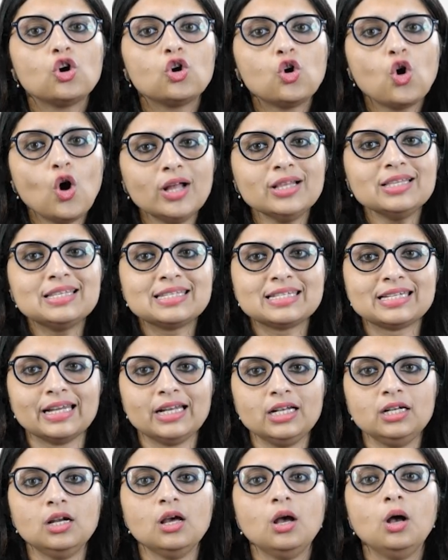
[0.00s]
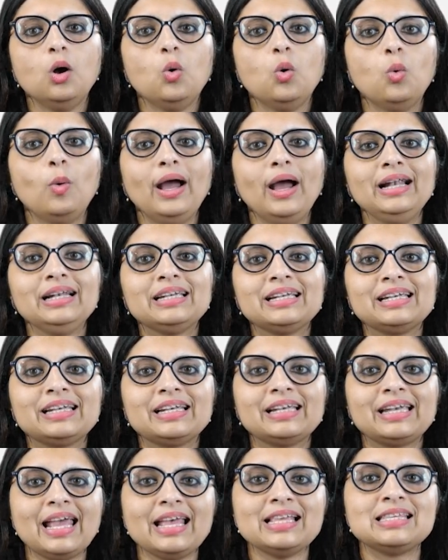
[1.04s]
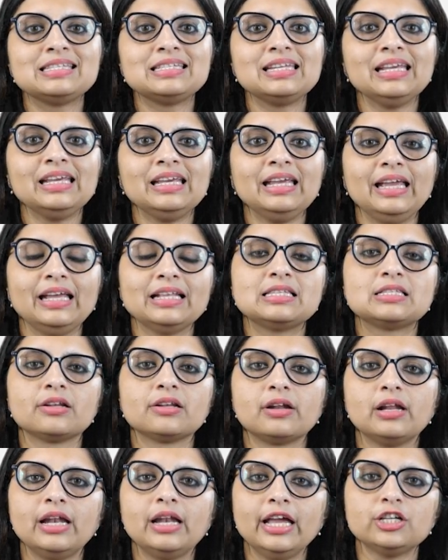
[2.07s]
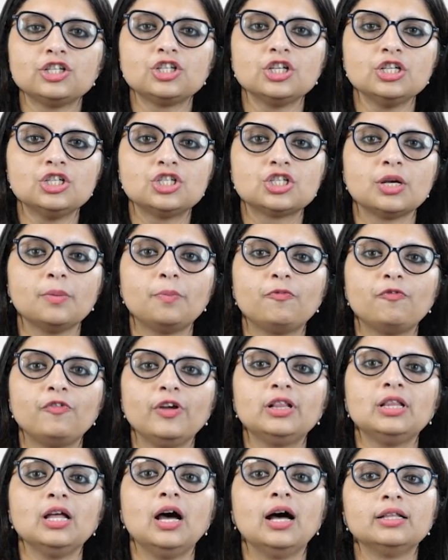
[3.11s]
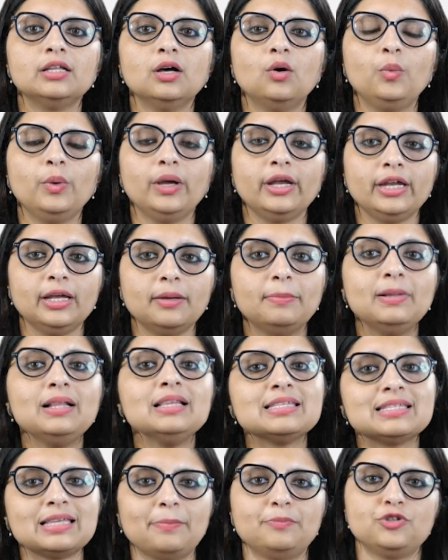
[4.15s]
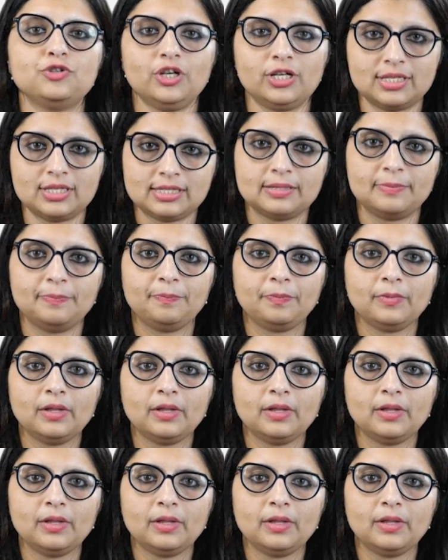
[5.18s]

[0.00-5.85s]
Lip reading: constant while testing its relationship with other variable subjects.